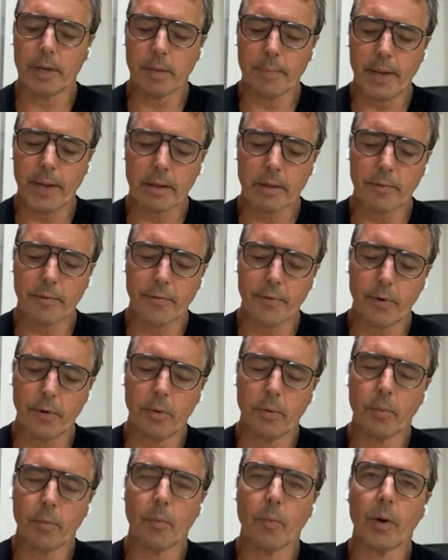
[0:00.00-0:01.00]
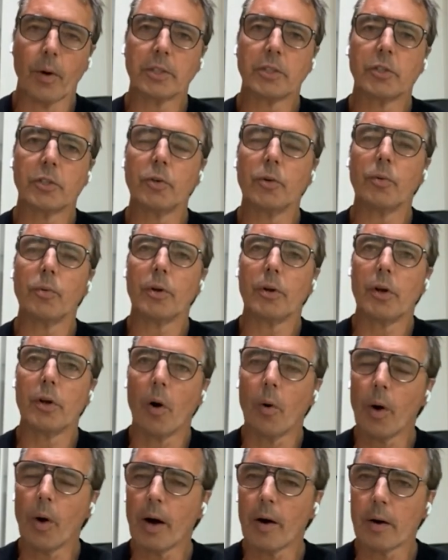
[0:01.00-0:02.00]
to make the food, once you
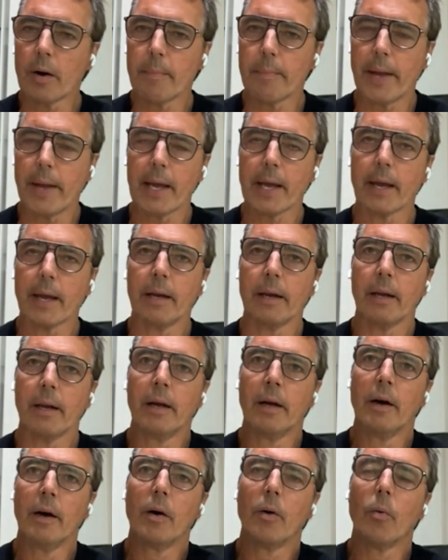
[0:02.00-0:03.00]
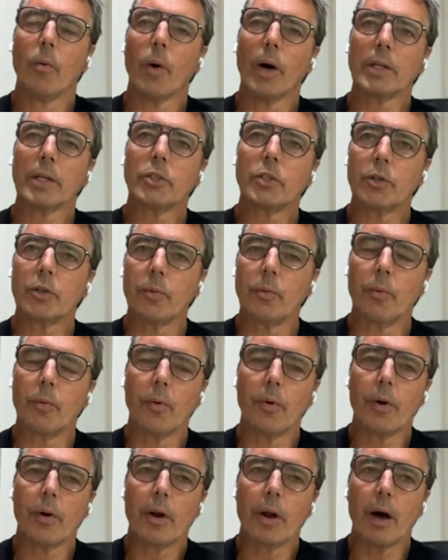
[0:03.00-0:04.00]
know how to make it, once you
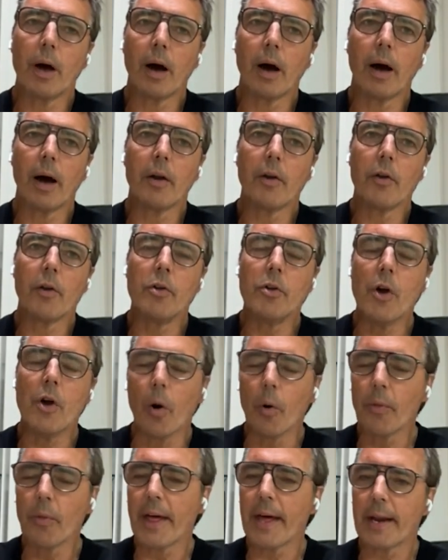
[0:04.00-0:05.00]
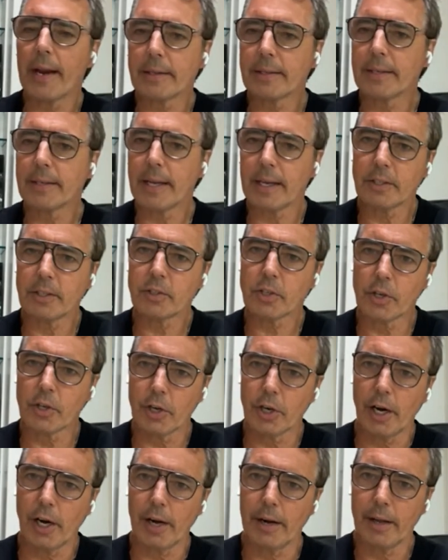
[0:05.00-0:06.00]
know that it tastes
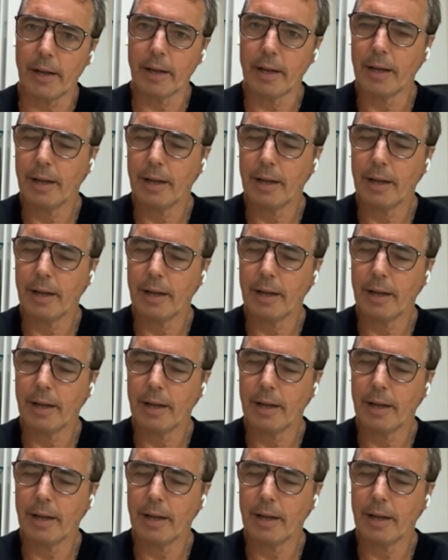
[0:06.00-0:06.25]
good,